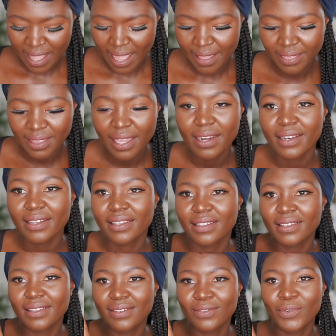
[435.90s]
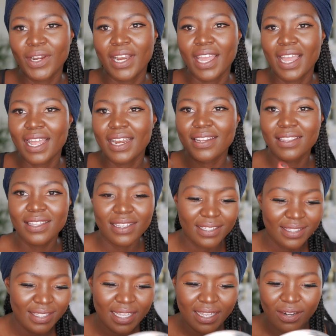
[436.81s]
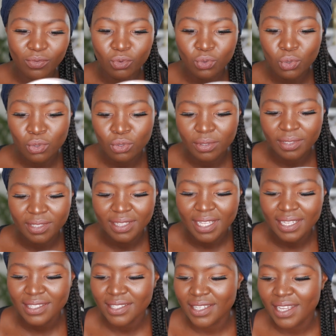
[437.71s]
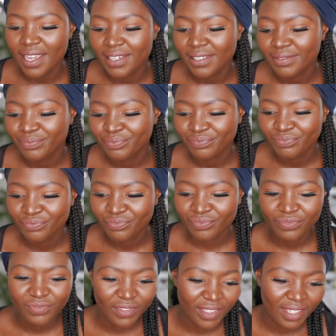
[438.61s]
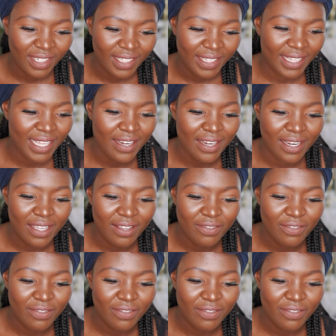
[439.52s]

And then when I add this, then ooh, that's it. Then